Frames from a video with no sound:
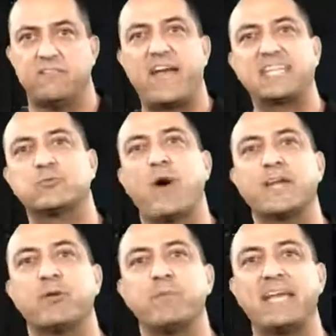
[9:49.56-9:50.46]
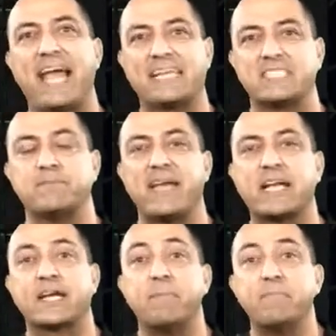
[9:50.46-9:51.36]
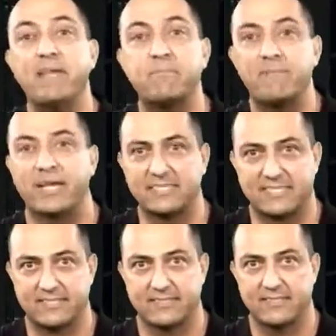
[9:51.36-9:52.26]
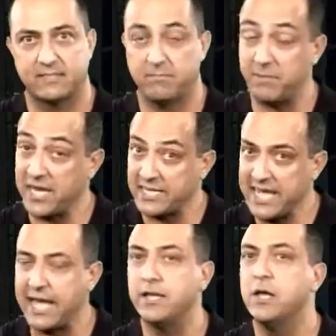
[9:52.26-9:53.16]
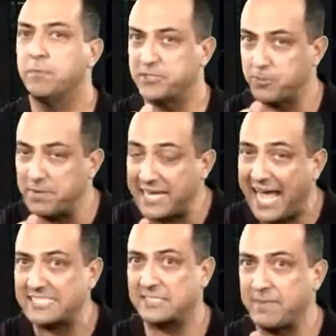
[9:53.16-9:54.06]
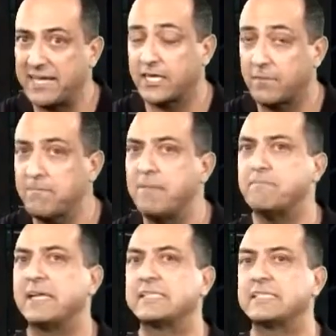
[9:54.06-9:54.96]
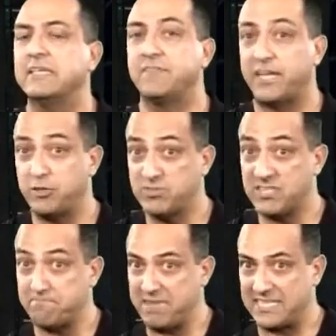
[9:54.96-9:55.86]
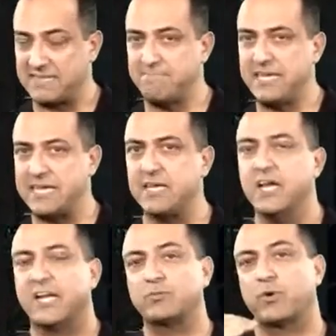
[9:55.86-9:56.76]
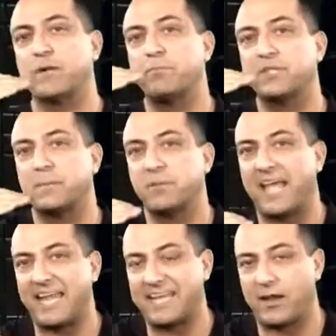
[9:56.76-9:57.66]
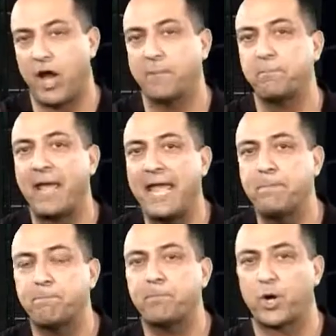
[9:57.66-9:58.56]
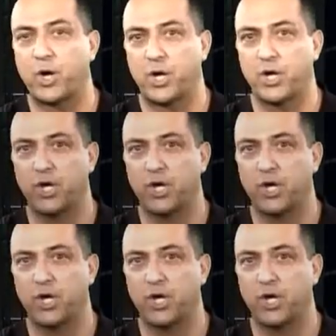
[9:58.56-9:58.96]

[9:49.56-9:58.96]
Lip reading: That's why you're being asked to make a commitment. Maybe not yet, but you're being asked to make a commitment that you submit to me, because we're going to put the plan down on paper.